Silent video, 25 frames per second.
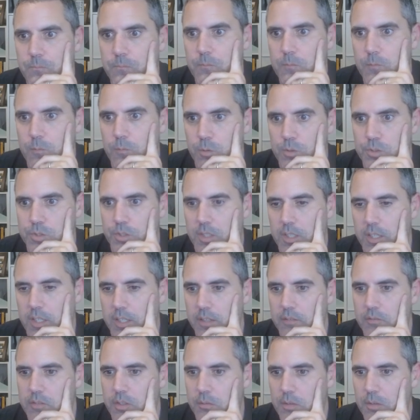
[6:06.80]
which are kind
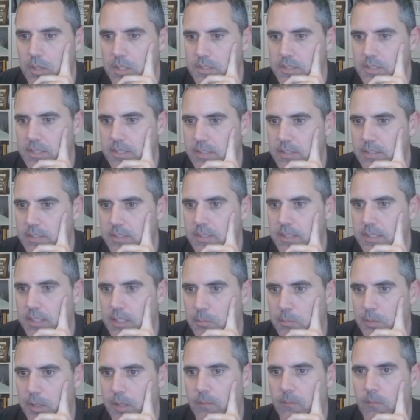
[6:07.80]
of interesting to think
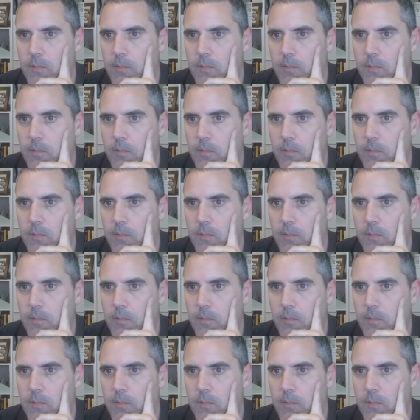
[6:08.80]
about.